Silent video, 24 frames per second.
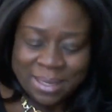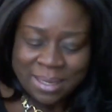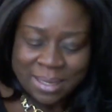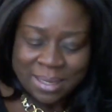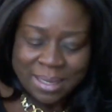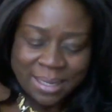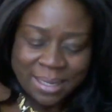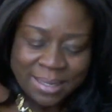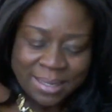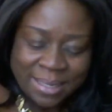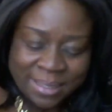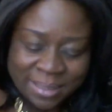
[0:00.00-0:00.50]

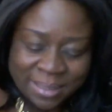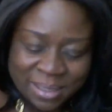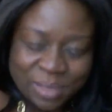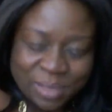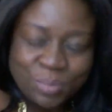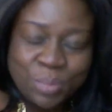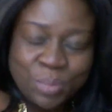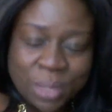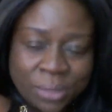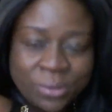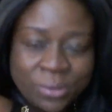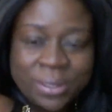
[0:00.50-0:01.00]
an
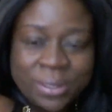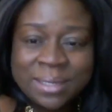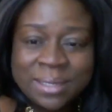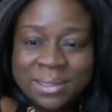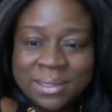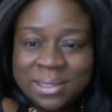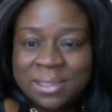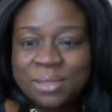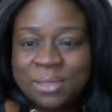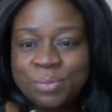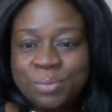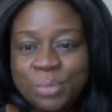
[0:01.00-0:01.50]

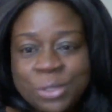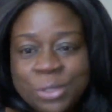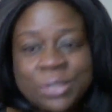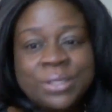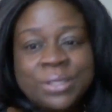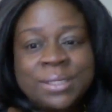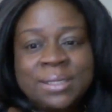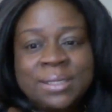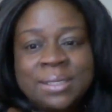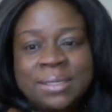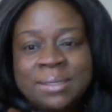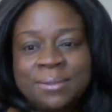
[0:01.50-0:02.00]
experienced
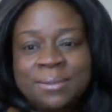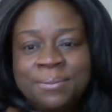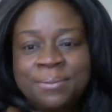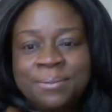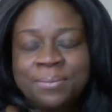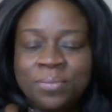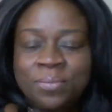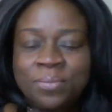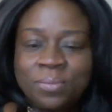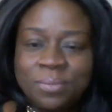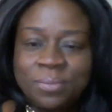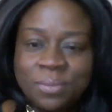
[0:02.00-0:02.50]
person
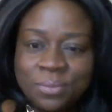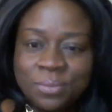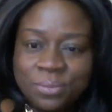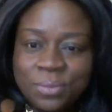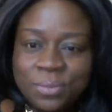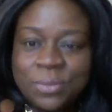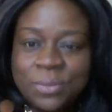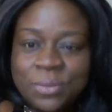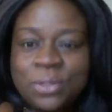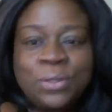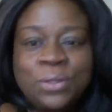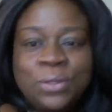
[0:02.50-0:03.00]

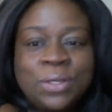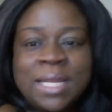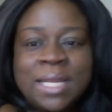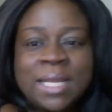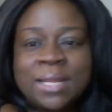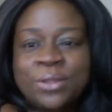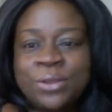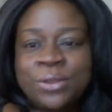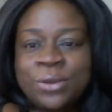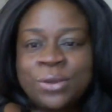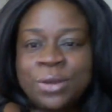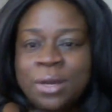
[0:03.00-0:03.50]
look at
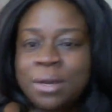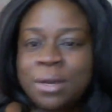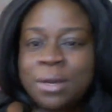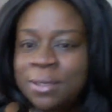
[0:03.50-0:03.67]
your art.